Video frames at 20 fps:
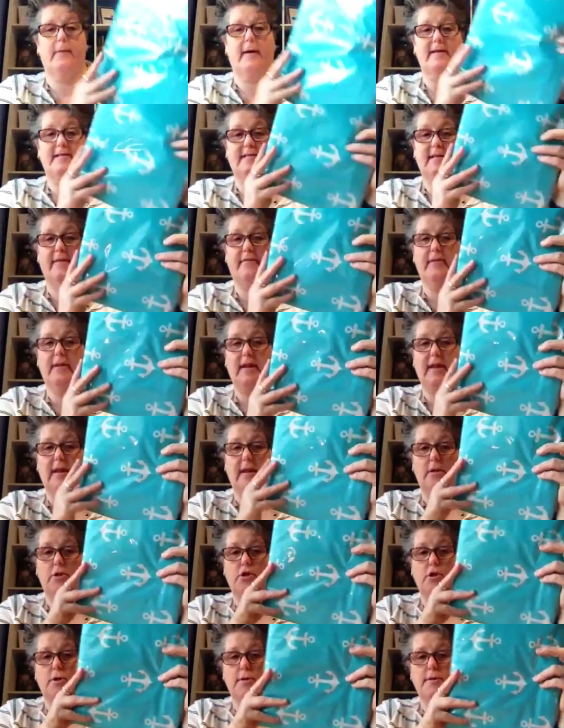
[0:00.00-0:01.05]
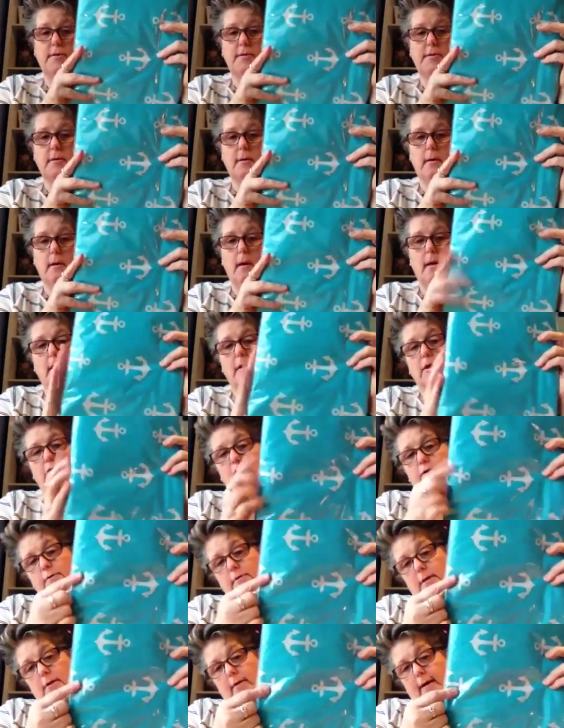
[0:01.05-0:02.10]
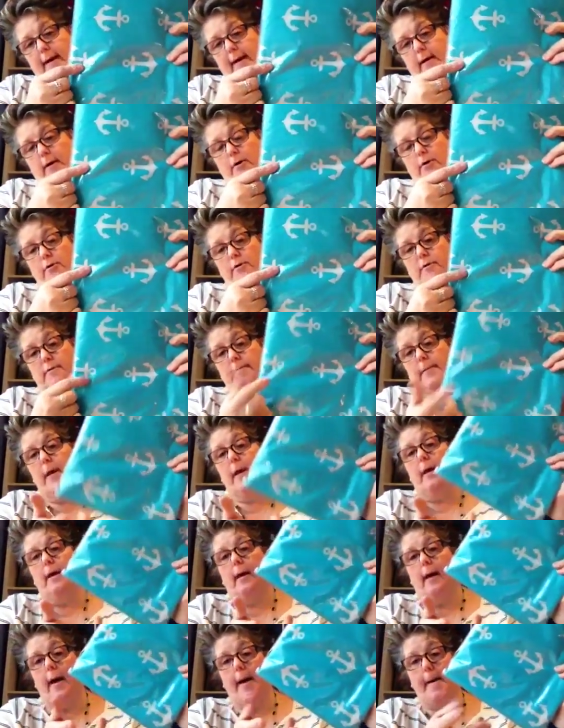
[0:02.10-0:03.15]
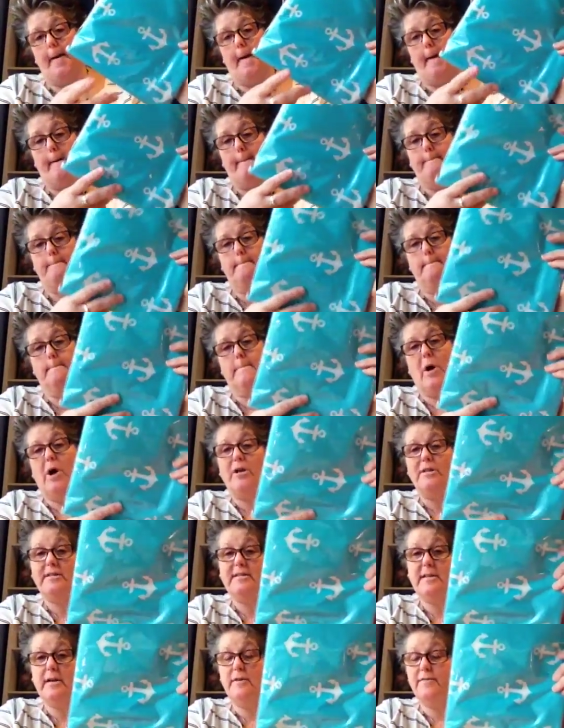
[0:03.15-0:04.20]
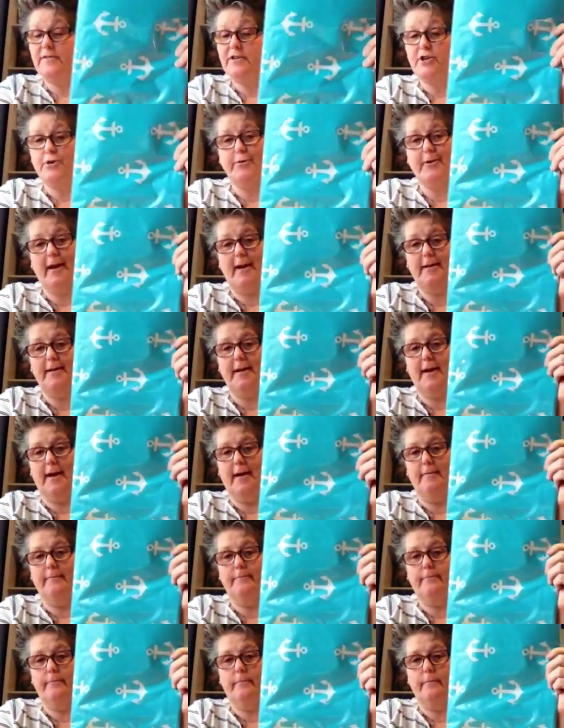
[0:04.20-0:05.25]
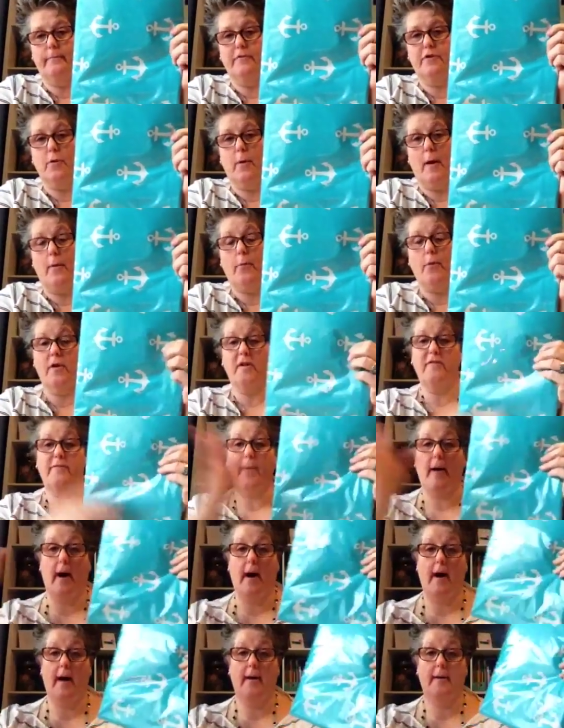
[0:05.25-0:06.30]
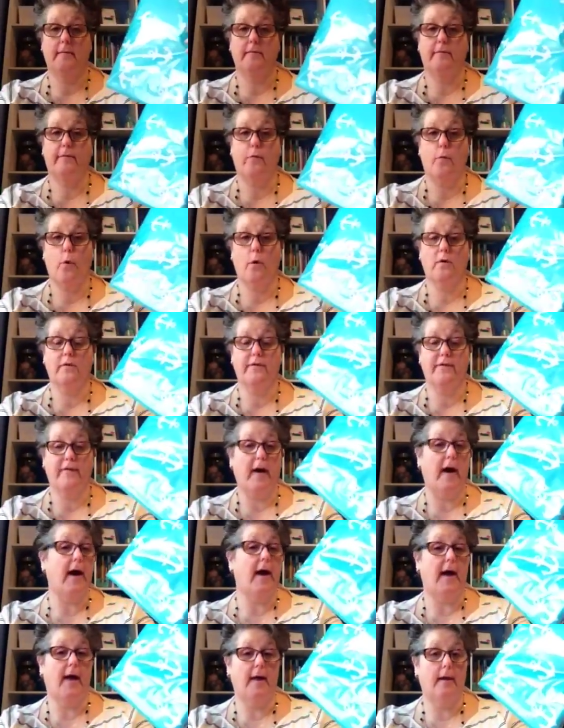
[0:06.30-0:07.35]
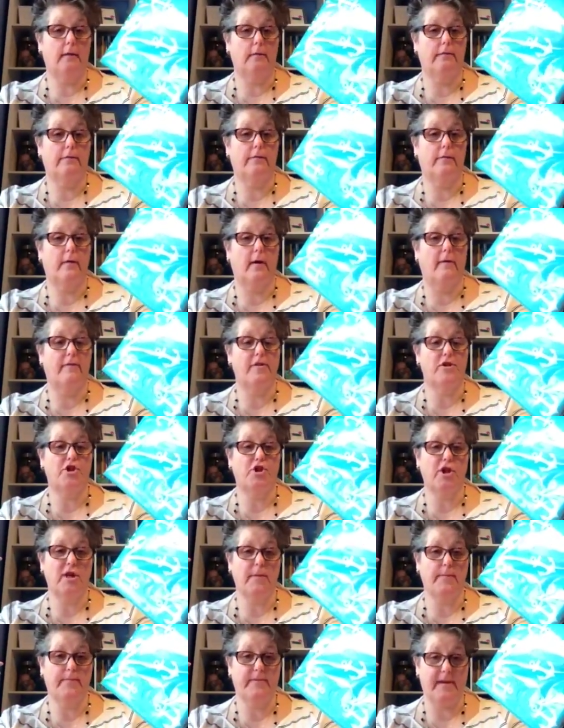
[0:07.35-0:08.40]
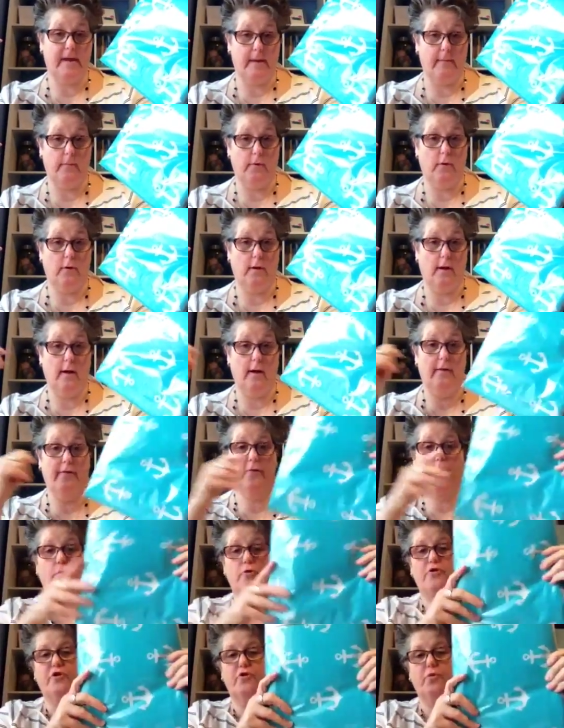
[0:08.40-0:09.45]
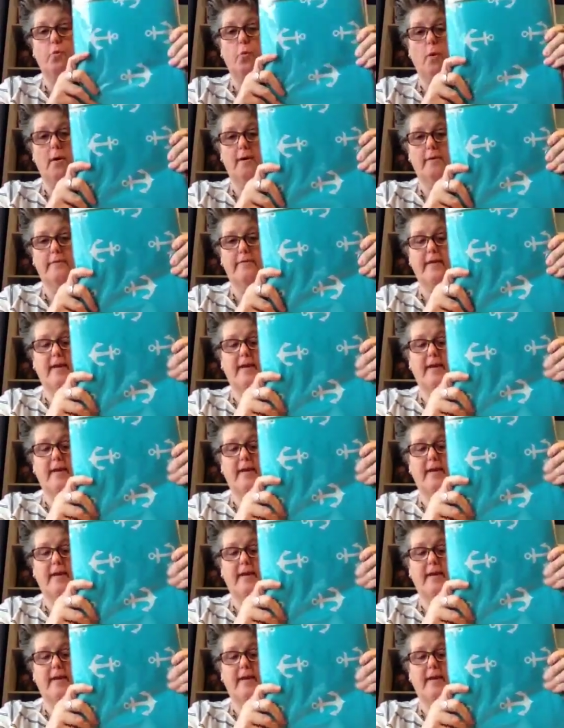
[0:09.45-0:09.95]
by 70 inches. Cute little anchors. On sale for $2.99. So I would have bought 4 or 5 of the cheap tablecloths or just one of